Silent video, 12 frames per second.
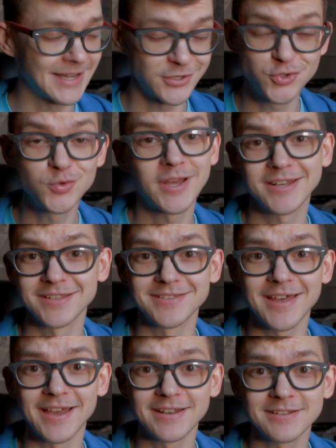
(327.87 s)
I do not need
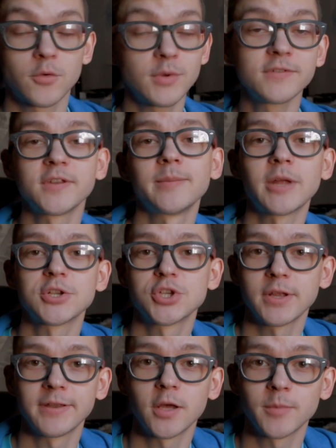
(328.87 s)
that. The reason I'm not
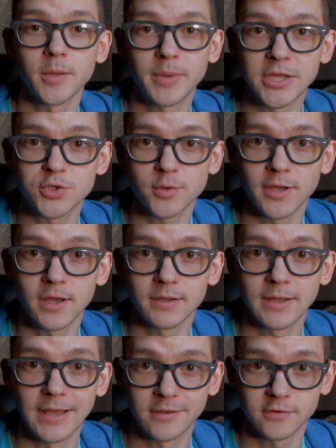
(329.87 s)
shutting down my
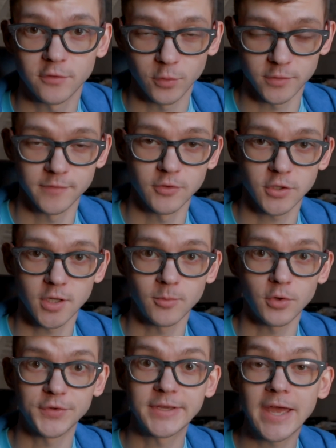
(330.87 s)
Patreon as a source of income
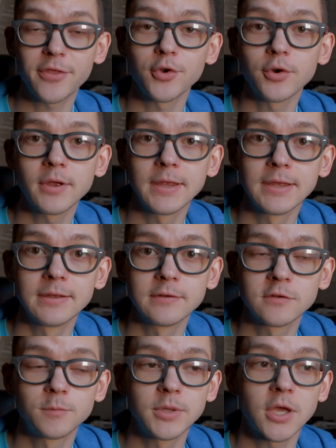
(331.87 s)
altogether
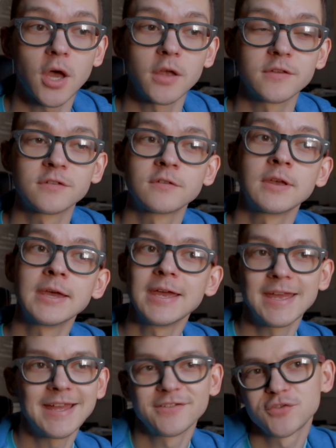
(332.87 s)
is because
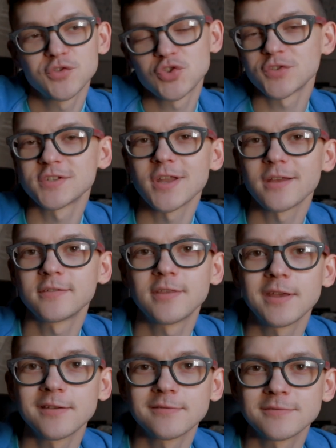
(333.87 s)
it's just a nice
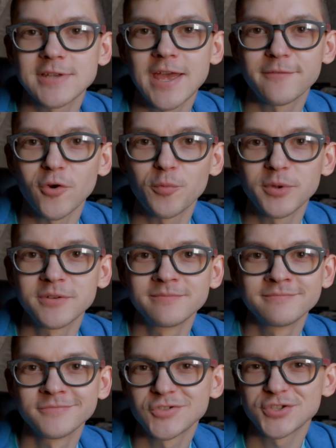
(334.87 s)
thing to have open,
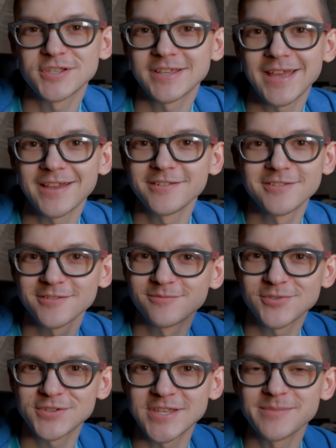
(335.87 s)
just in case.
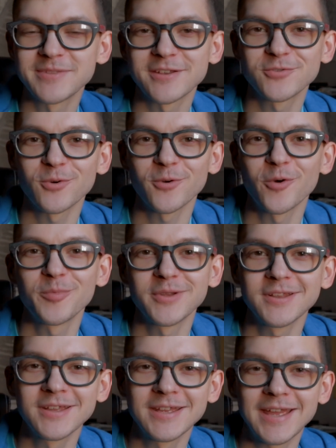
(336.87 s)
Just keep that door
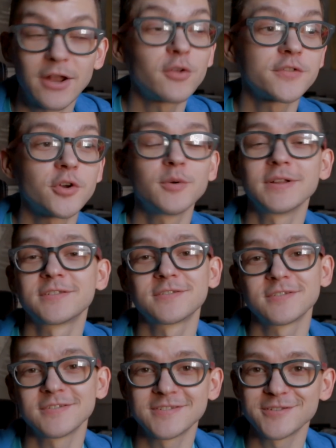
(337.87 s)
open. And also, it's
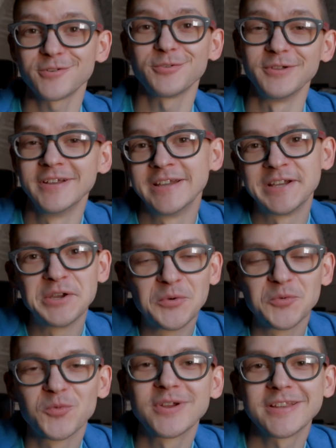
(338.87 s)
still
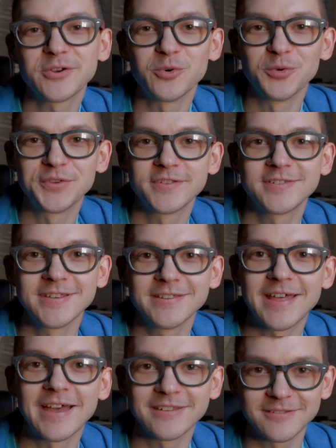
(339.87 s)
really cool to see
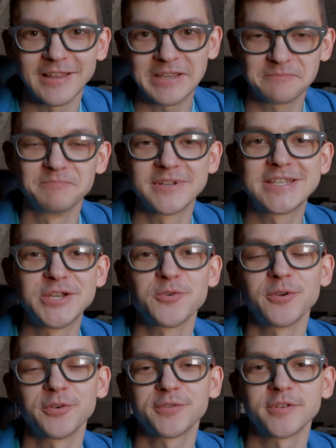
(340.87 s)
that, like,
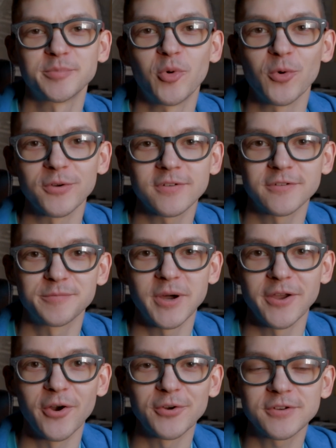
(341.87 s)
material support of
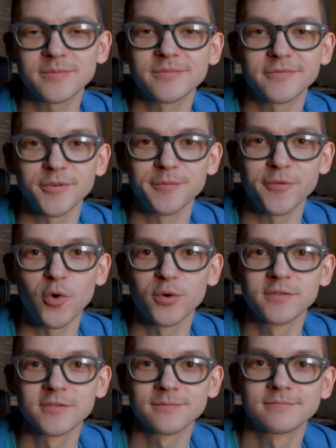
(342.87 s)
my art from
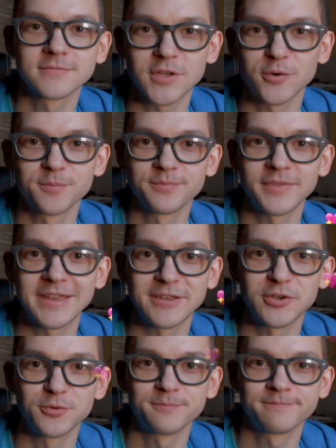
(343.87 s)
folks. So, thank you.